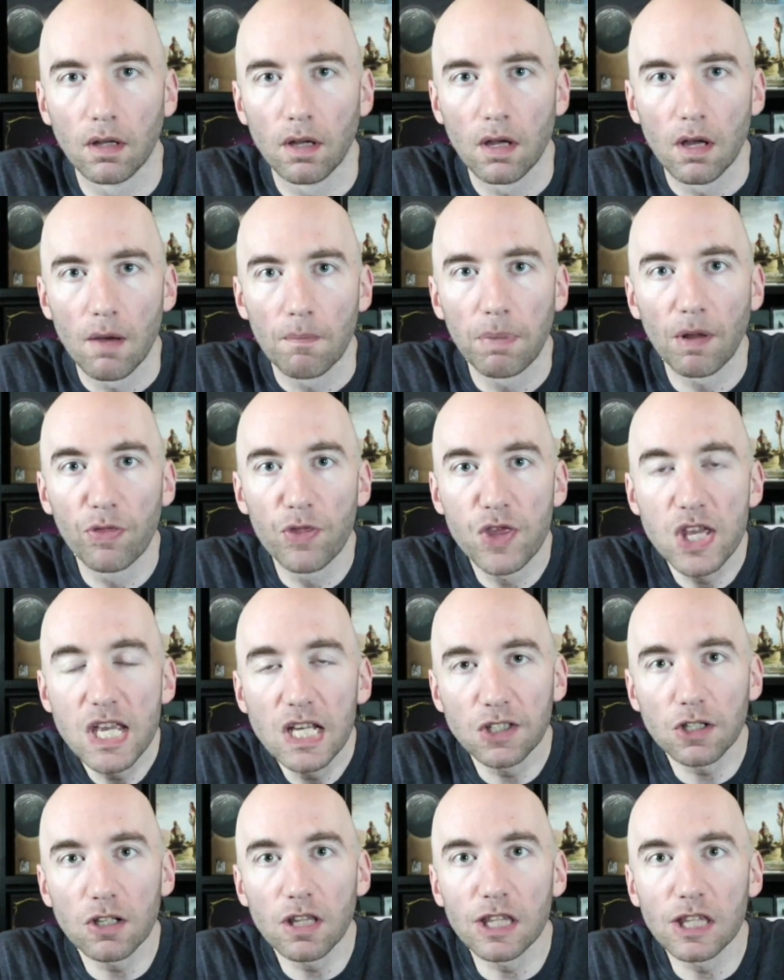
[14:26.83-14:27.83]
But
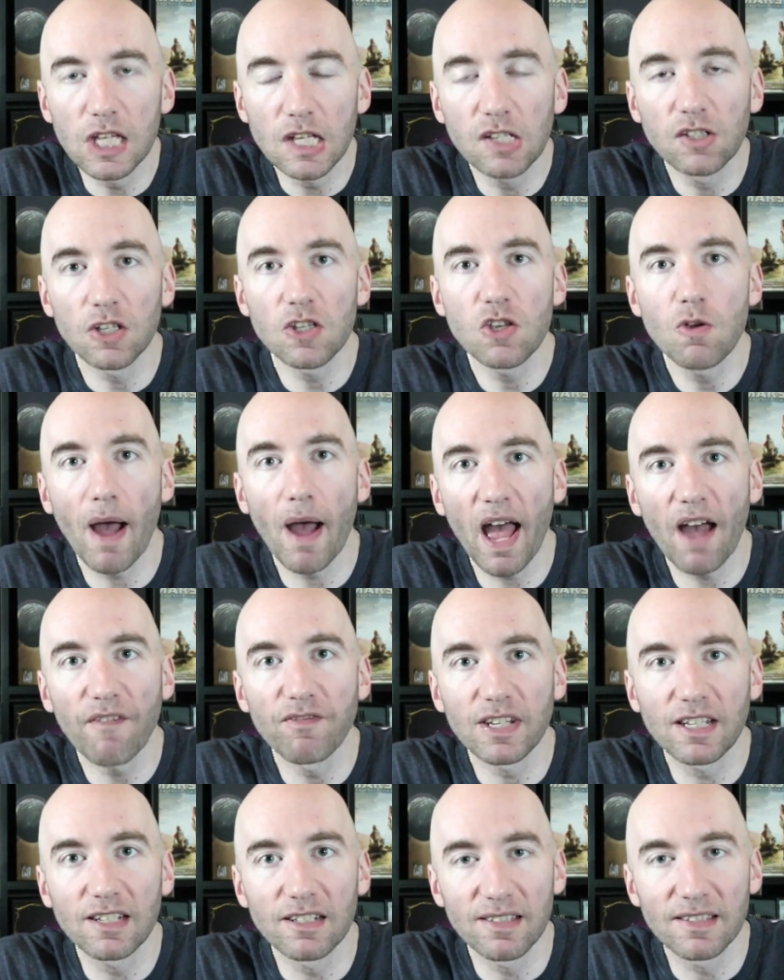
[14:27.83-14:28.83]
these are the things that you have
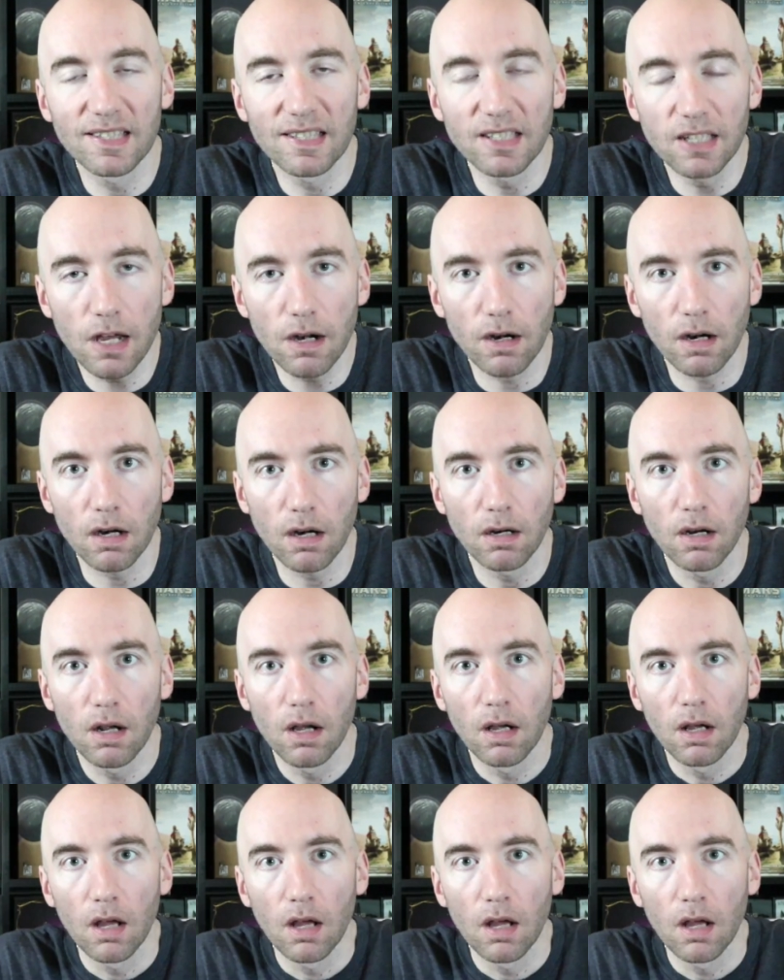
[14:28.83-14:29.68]
to consider